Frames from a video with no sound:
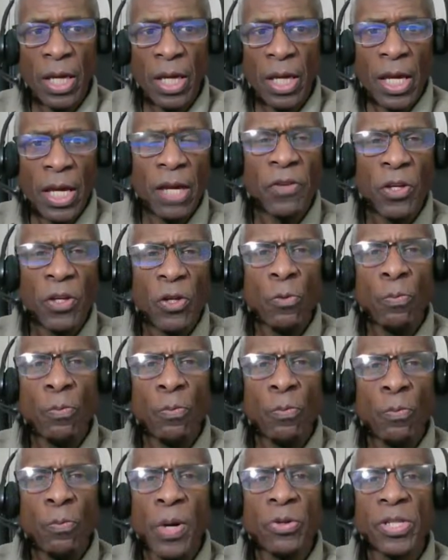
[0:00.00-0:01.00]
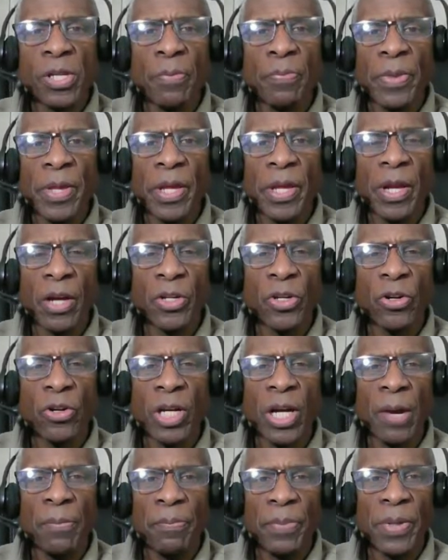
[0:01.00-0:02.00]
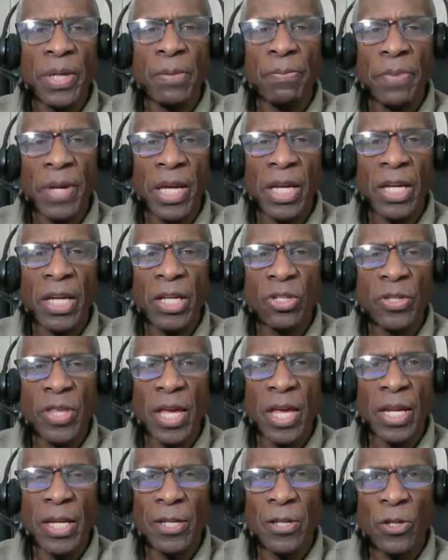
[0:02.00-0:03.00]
if you post something on your company page that